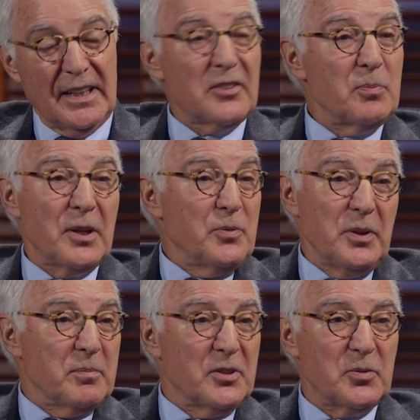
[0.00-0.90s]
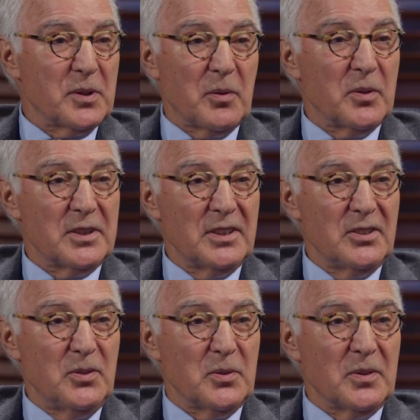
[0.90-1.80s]
and that's my dream. That's what I wanted
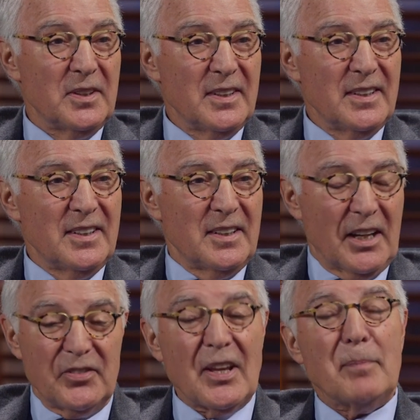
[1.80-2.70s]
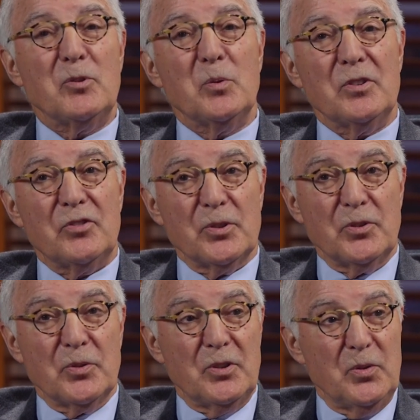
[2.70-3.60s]
to do. Yeah, I stopped amazing. doing
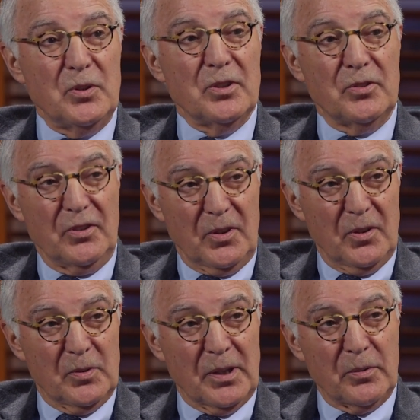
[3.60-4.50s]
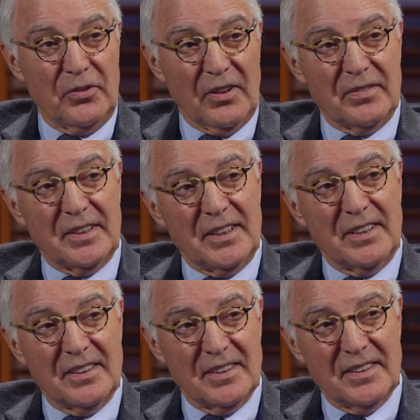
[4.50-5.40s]
surgery two years ago when I was 70.
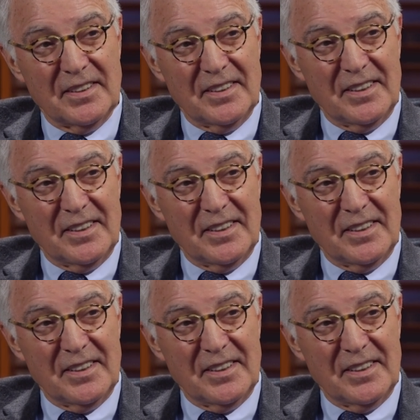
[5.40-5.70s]
Uh-huh. uh-huh.